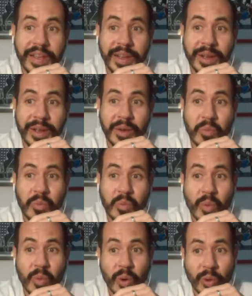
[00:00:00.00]

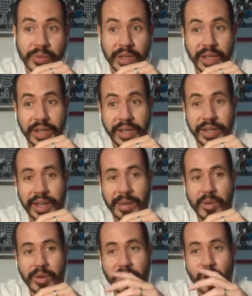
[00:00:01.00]
want,
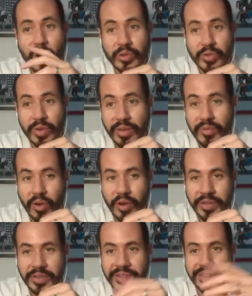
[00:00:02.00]
above all, to
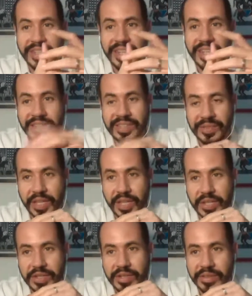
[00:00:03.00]
avoid
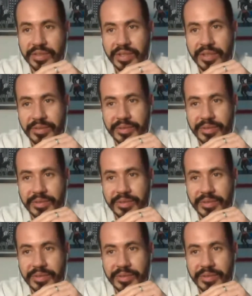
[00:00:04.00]
declassification. No?